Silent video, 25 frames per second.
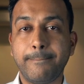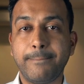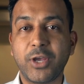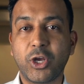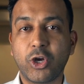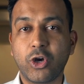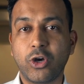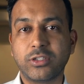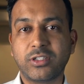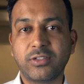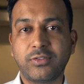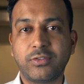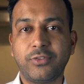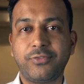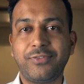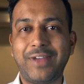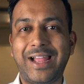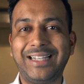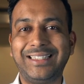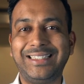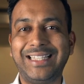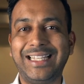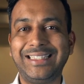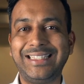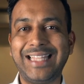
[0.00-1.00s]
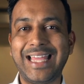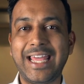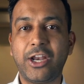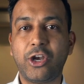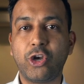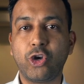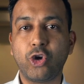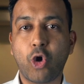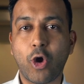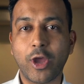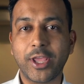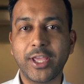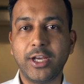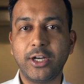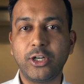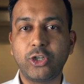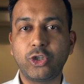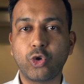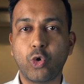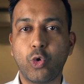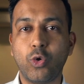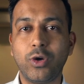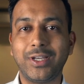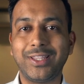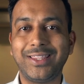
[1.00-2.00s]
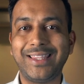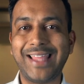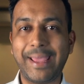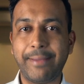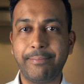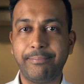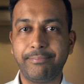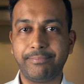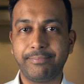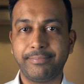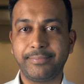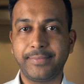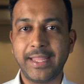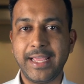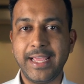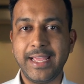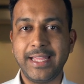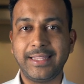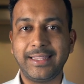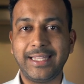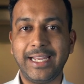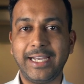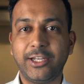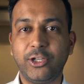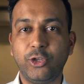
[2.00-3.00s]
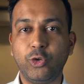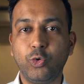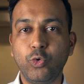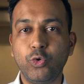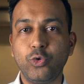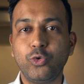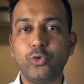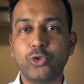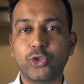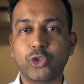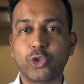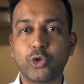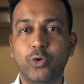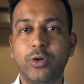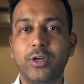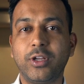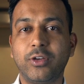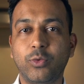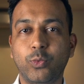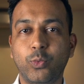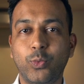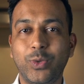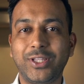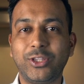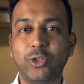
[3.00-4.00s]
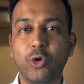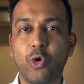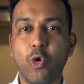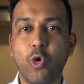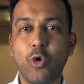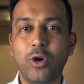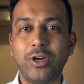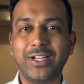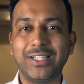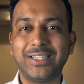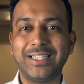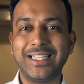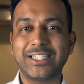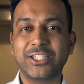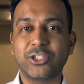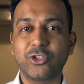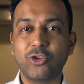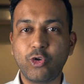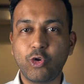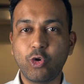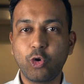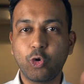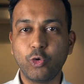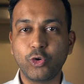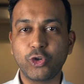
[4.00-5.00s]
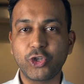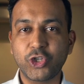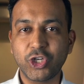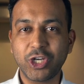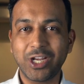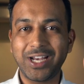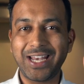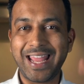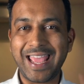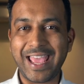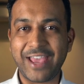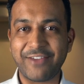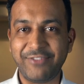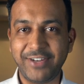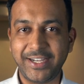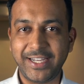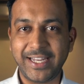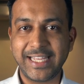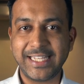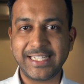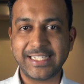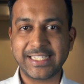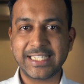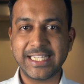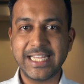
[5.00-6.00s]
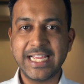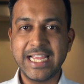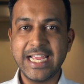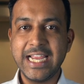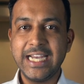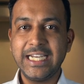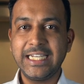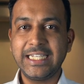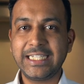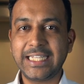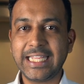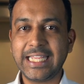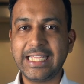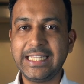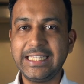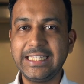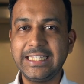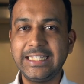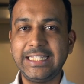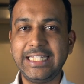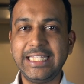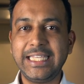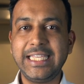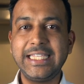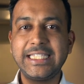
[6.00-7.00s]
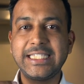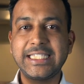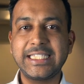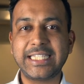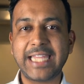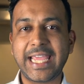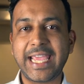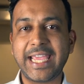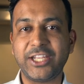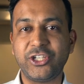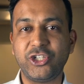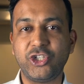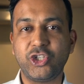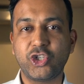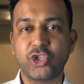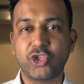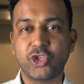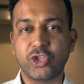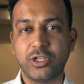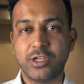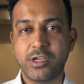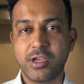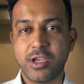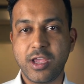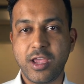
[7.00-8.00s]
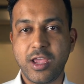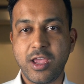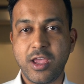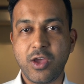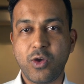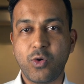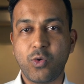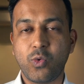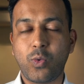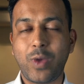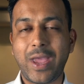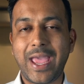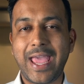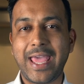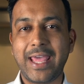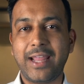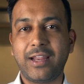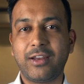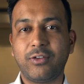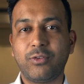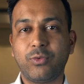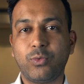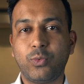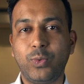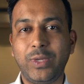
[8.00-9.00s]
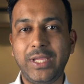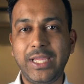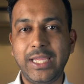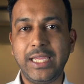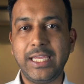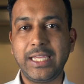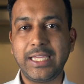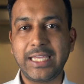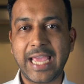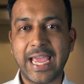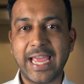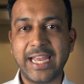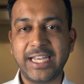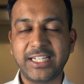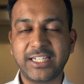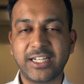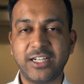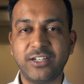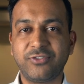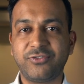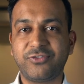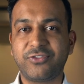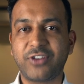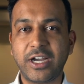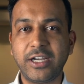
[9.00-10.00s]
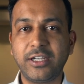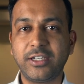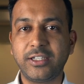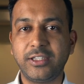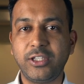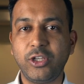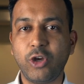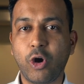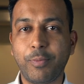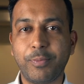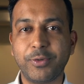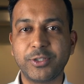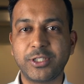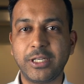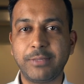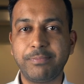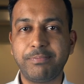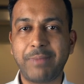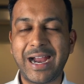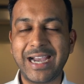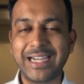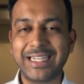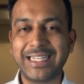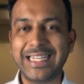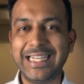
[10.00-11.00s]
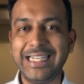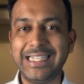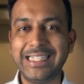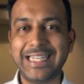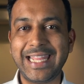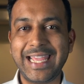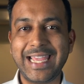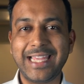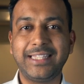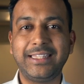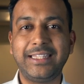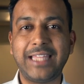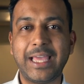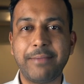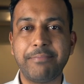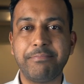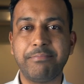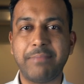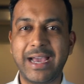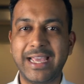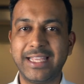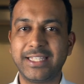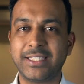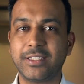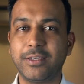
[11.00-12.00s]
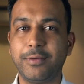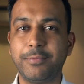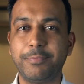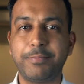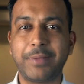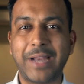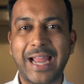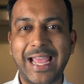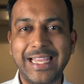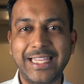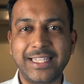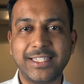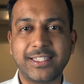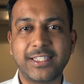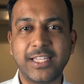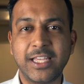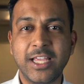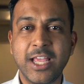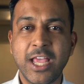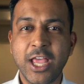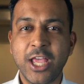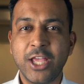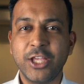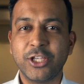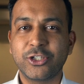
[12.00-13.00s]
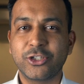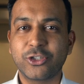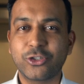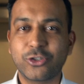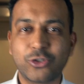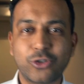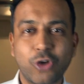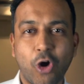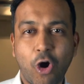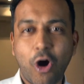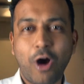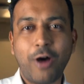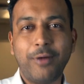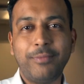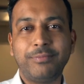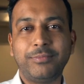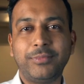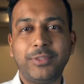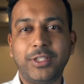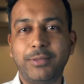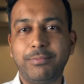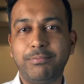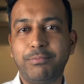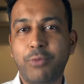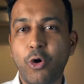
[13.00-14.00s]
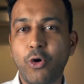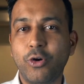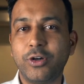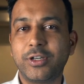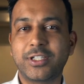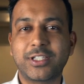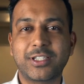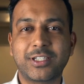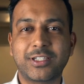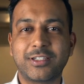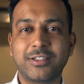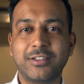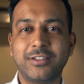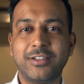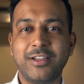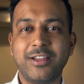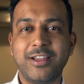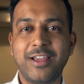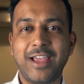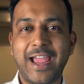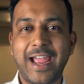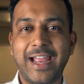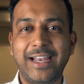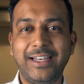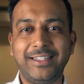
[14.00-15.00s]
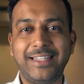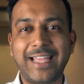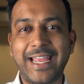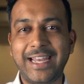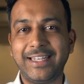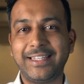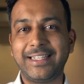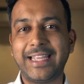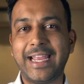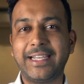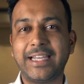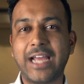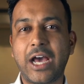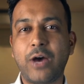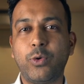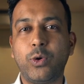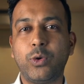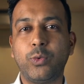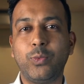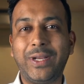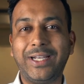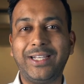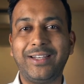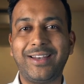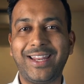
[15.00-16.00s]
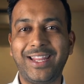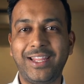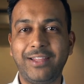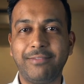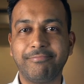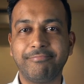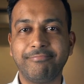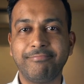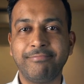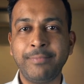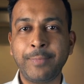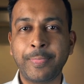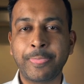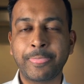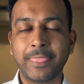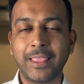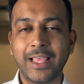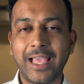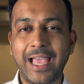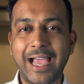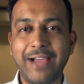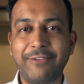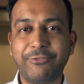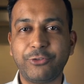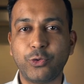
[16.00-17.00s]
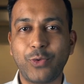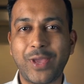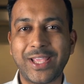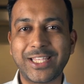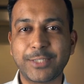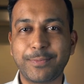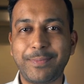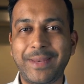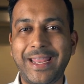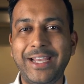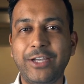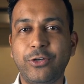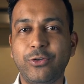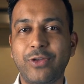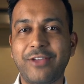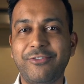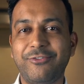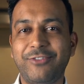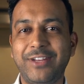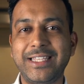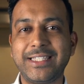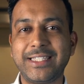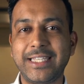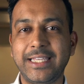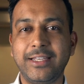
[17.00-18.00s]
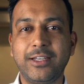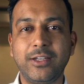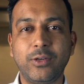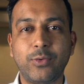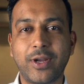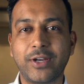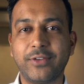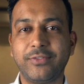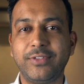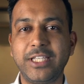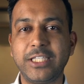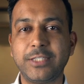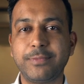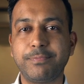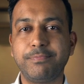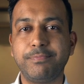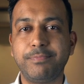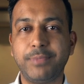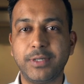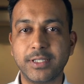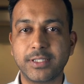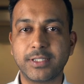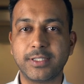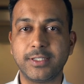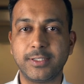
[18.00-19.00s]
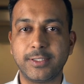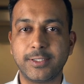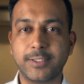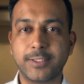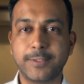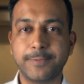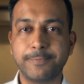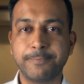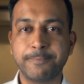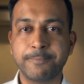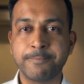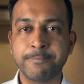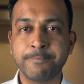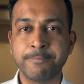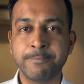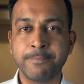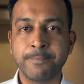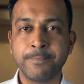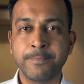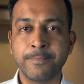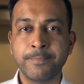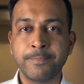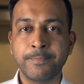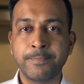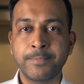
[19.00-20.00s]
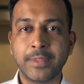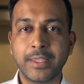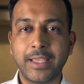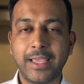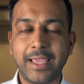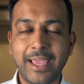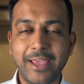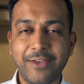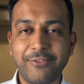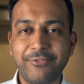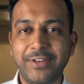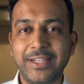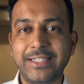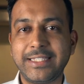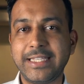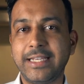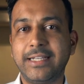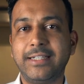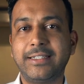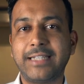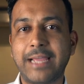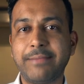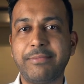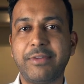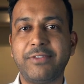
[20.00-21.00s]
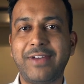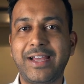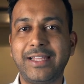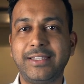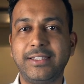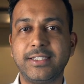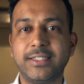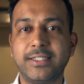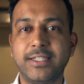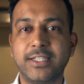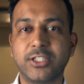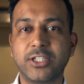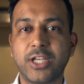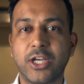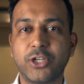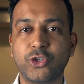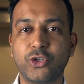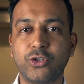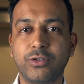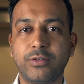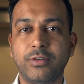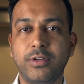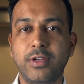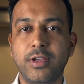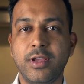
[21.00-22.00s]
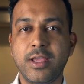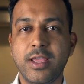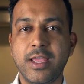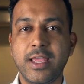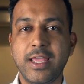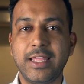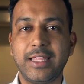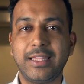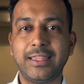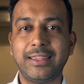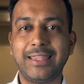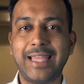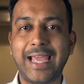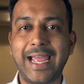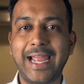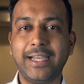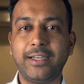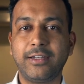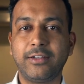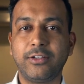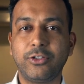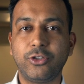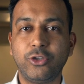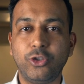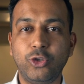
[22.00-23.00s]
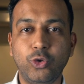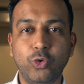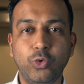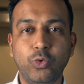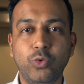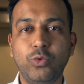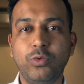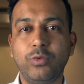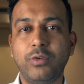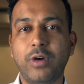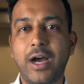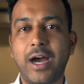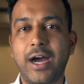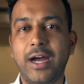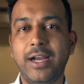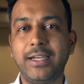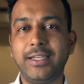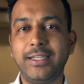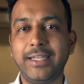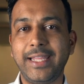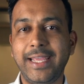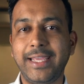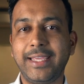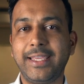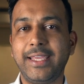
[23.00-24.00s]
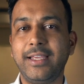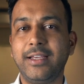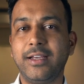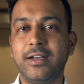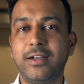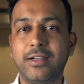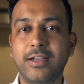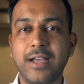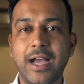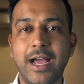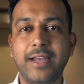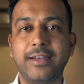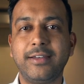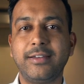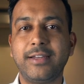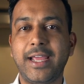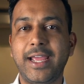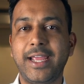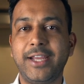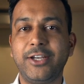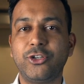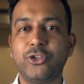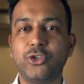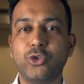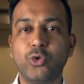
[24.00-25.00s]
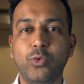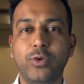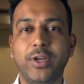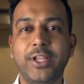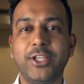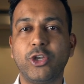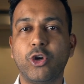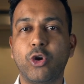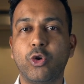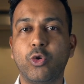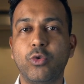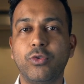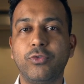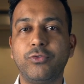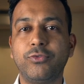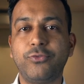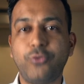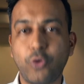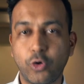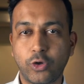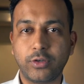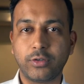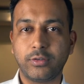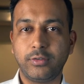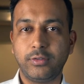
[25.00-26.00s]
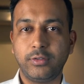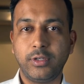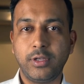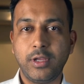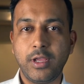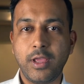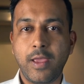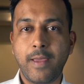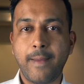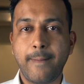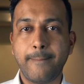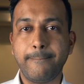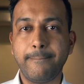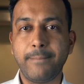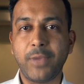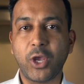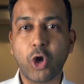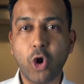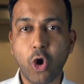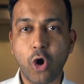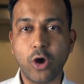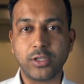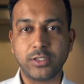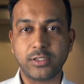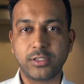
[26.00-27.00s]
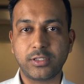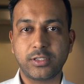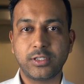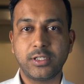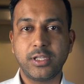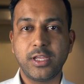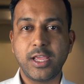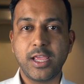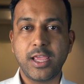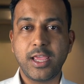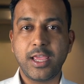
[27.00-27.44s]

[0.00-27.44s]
because of the fact that their lawyer told them that you should withhold this crucial evidence till the stage where we can confront the opposite party, take them by surprise, storm the boats, and then get our victory. I have to explain to every single one of these persons. Every single time I've had this discussion that you are taking a gun and shooting your own foot because